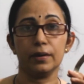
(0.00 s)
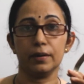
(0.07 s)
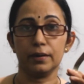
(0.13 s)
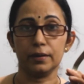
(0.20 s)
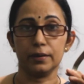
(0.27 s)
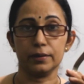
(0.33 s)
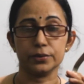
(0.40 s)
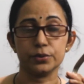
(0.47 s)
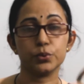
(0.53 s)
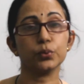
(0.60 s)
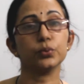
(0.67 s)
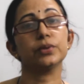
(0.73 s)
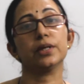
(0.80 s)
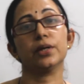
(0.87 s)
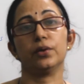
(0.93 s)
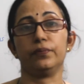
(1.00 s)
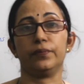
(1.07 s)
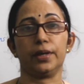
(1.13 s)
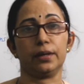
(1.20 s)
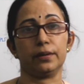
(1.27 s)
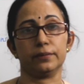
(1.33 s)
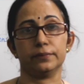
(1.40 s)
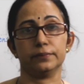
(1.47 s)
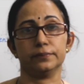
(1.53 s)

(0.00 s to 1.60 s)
2/3 of tongue.